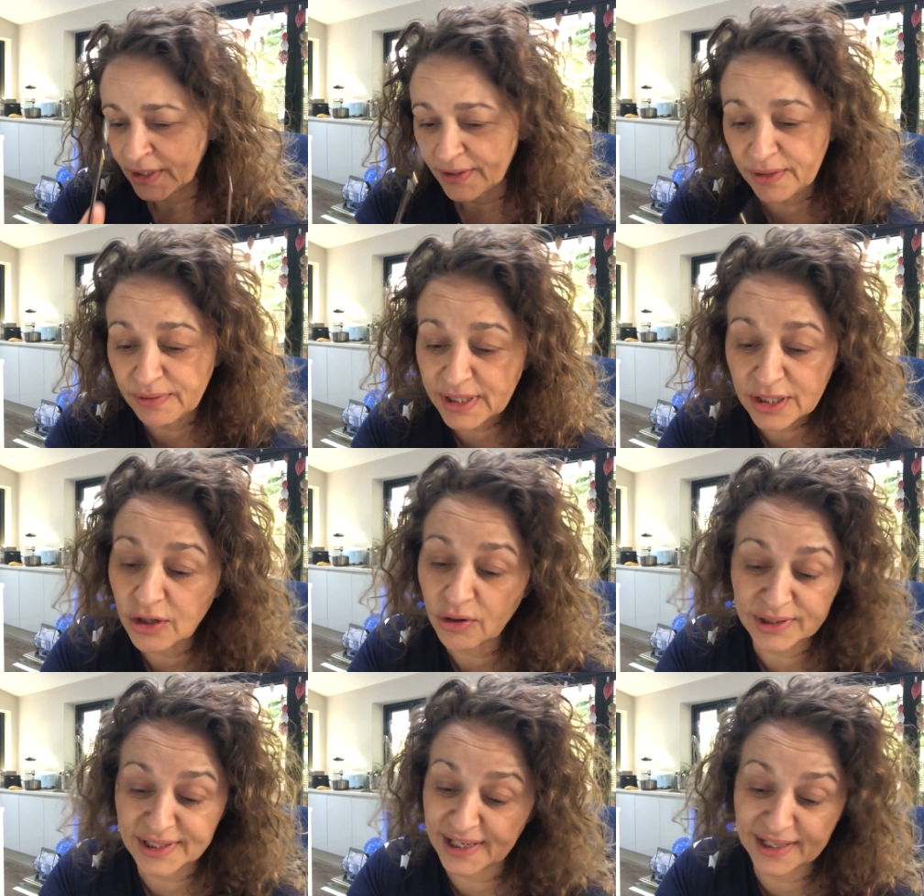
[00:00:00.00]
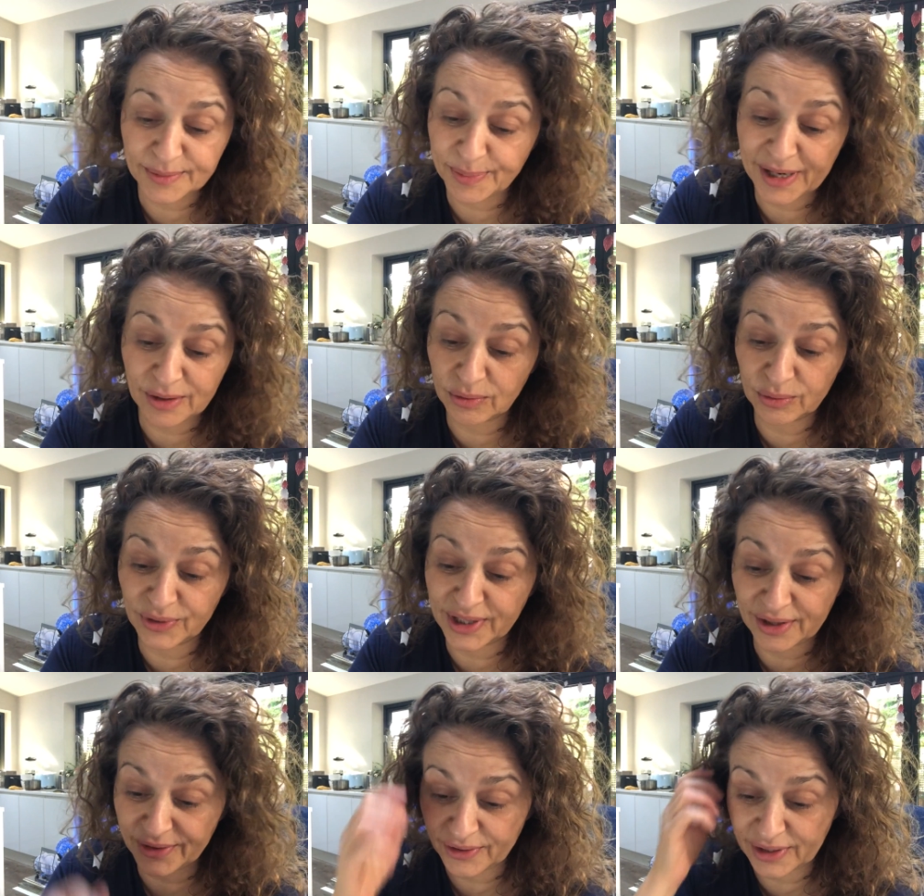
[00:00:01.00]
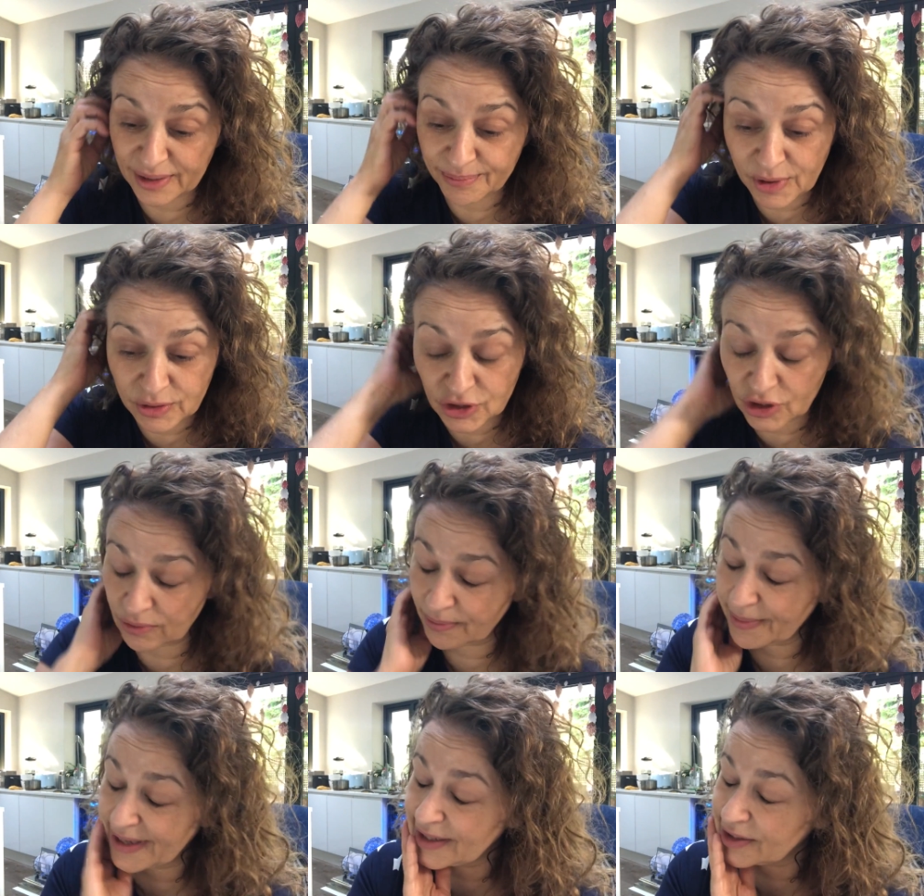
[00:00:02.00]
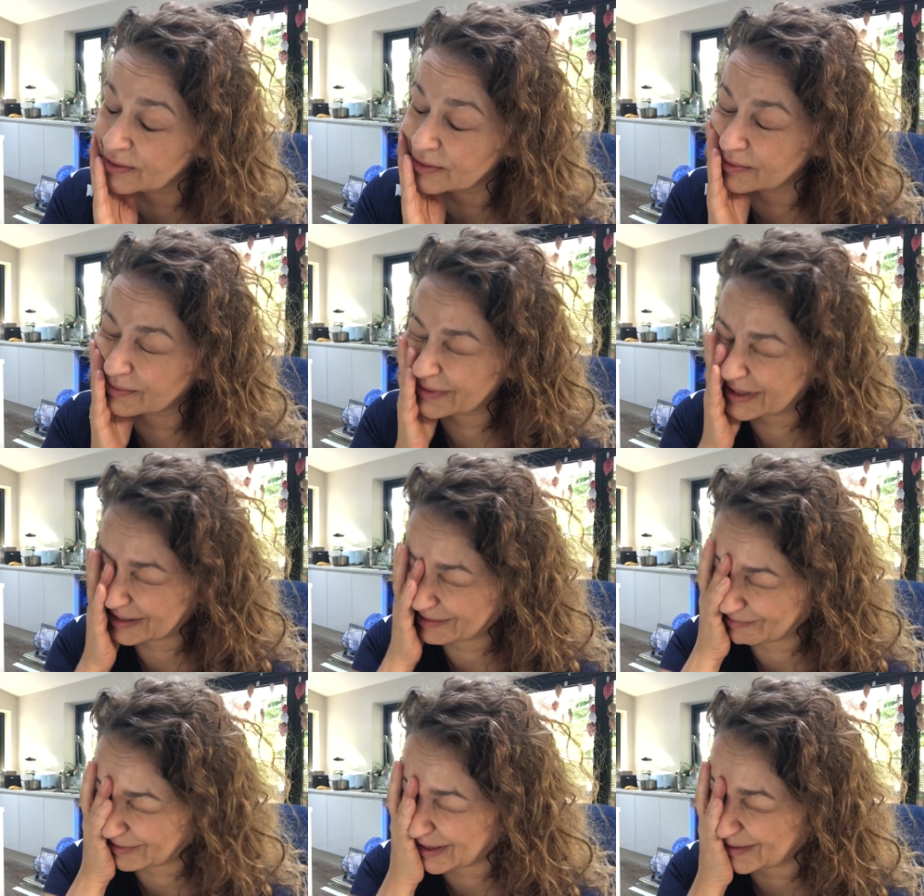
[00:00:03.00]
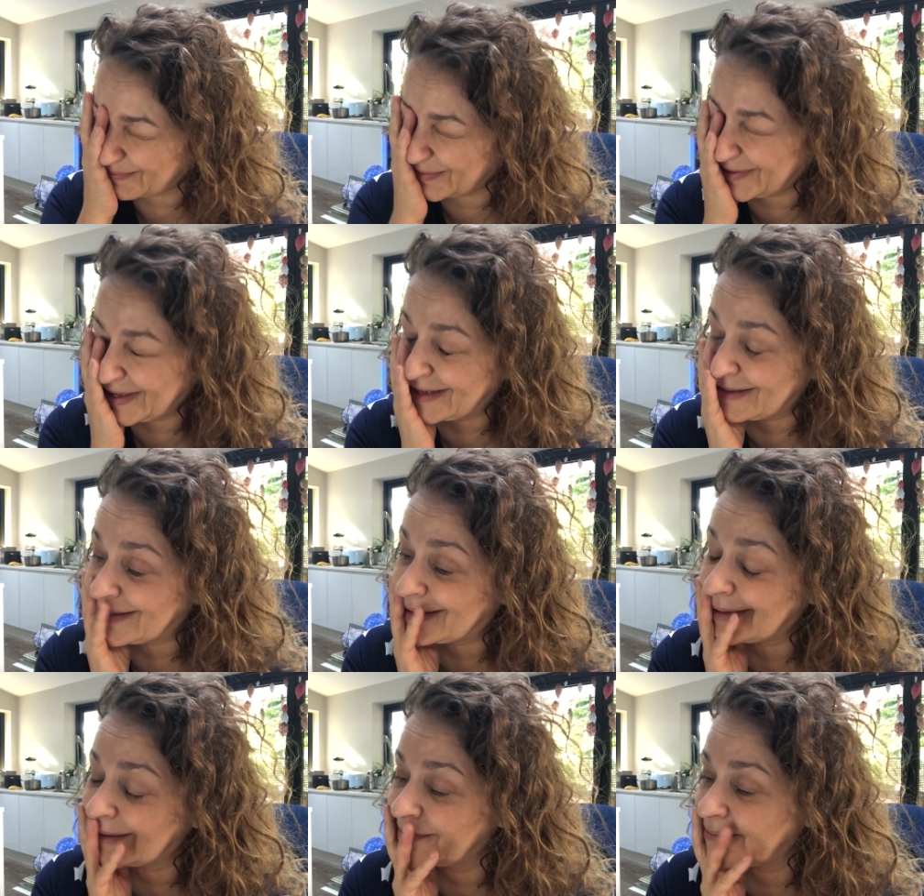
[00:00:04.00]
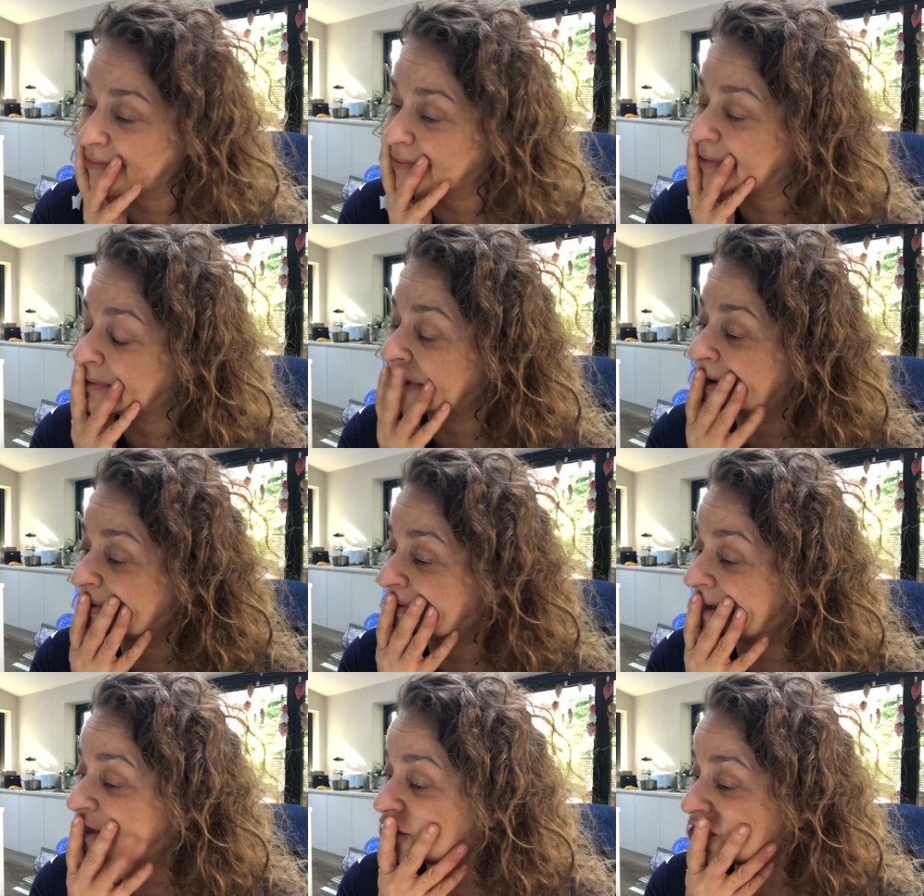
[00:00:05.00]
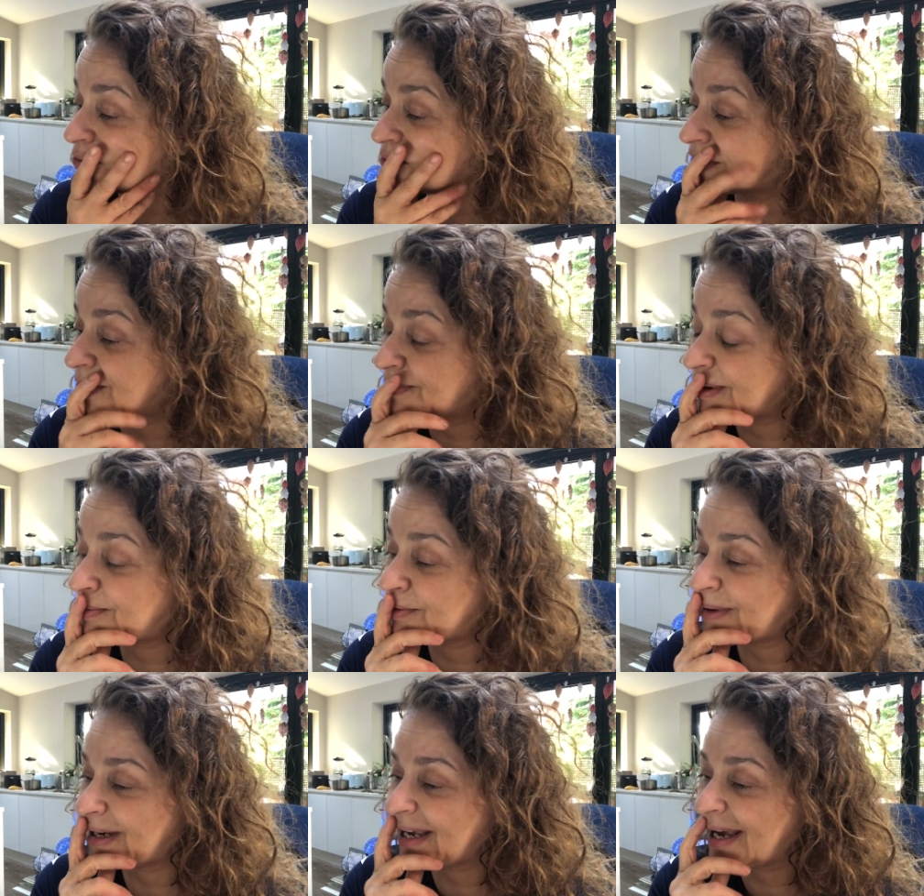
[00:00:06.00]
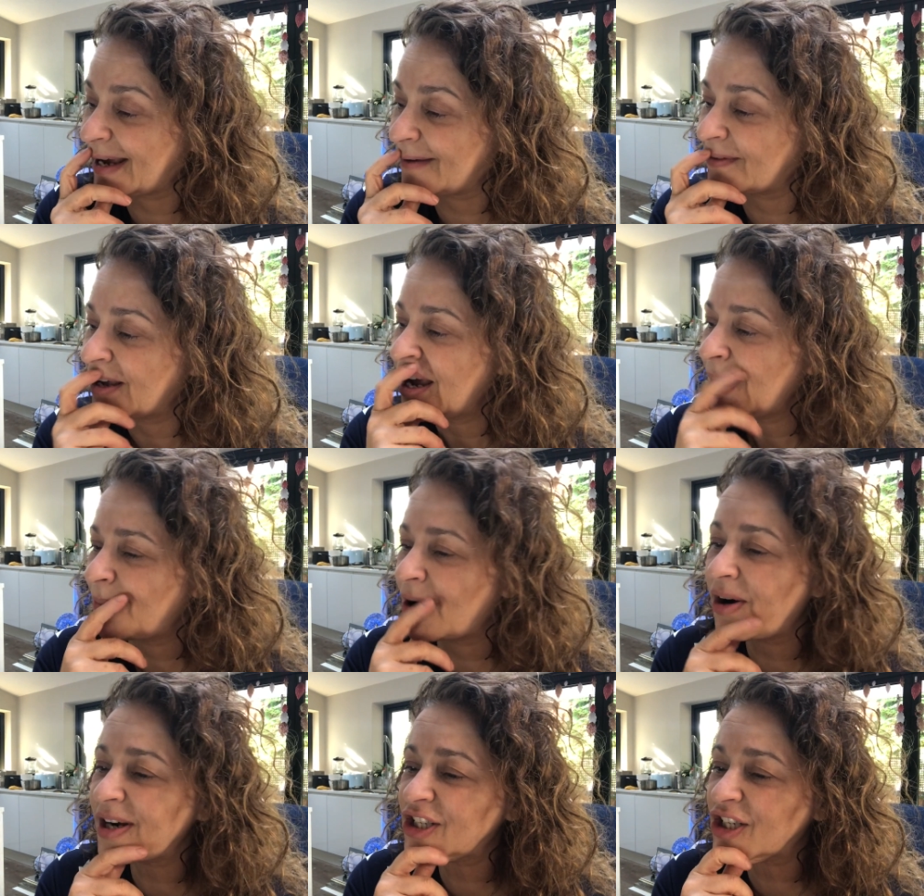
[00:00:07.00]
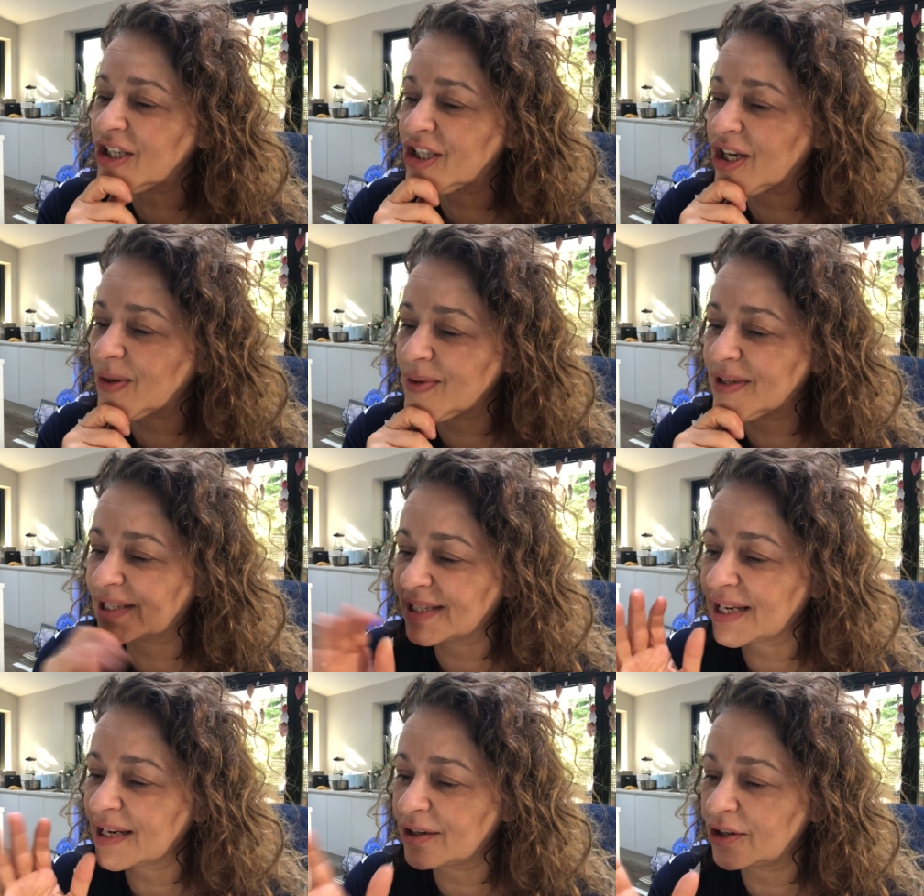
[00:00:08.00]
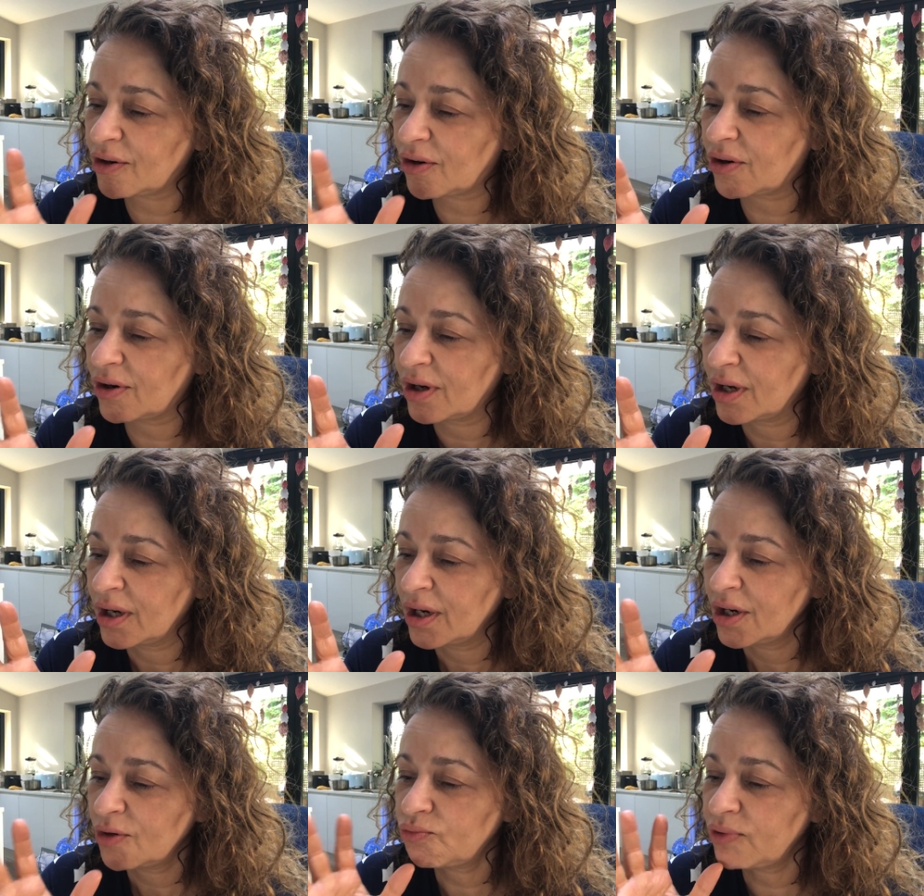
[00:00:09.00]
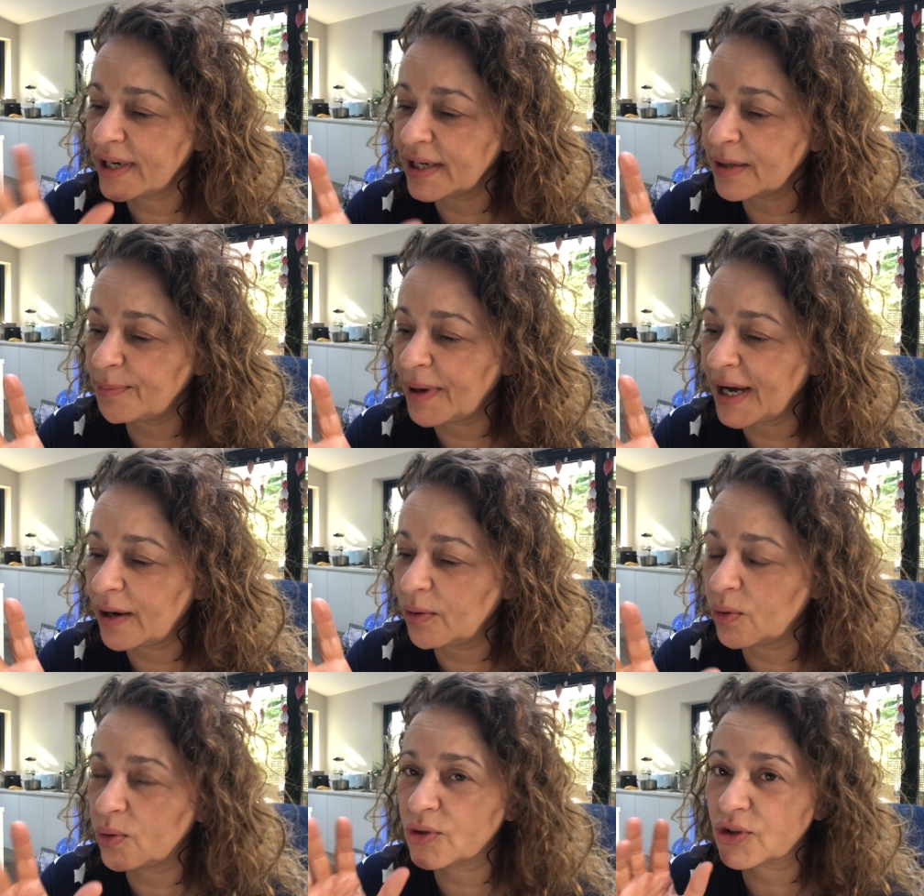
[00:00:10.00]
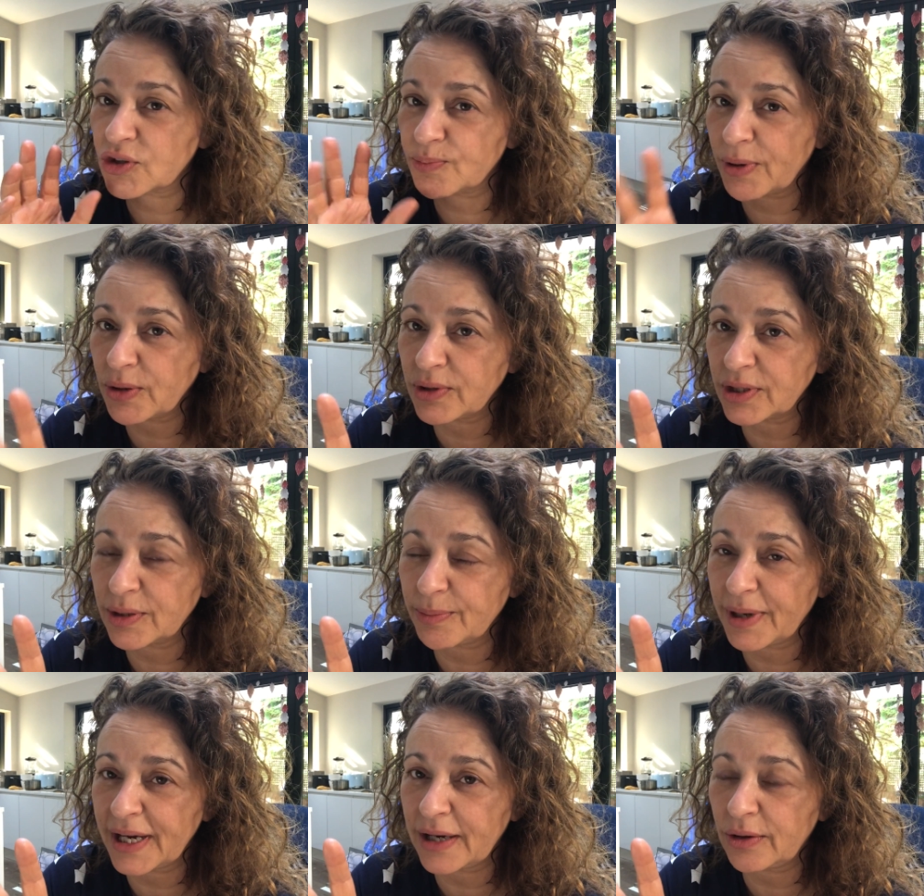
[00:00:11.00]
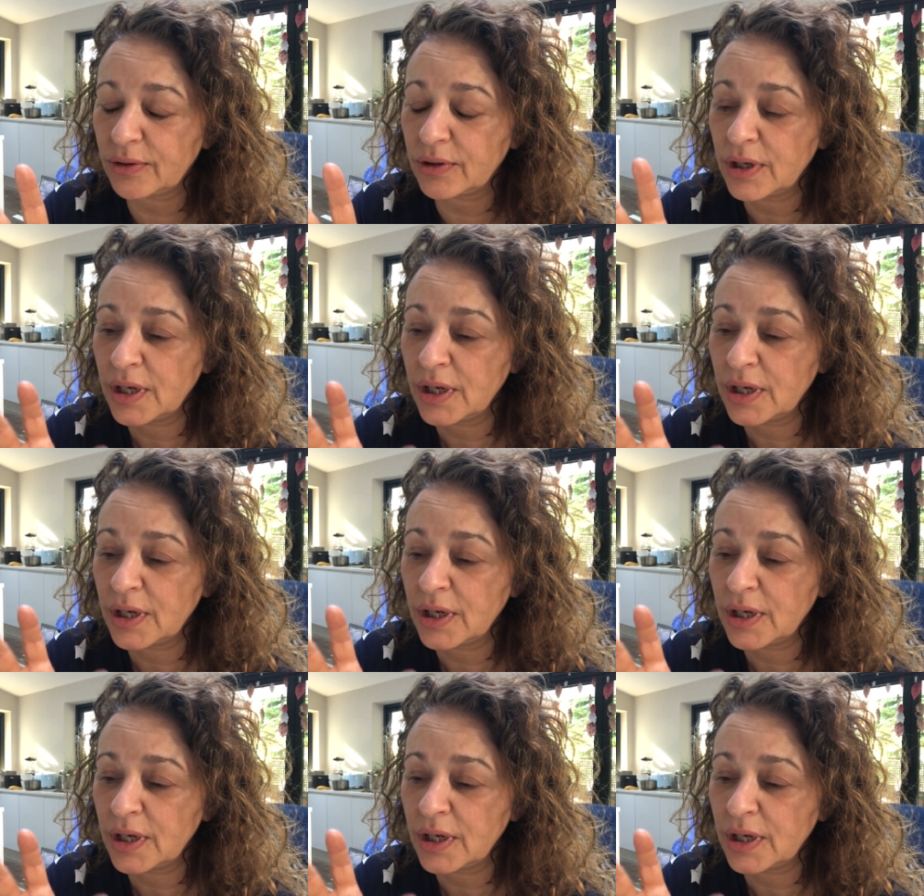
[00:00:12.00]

there is a lot said about all the other emotional, mental um, things that, you know, issues that people may have. But I just don't see a lot written about or spoken about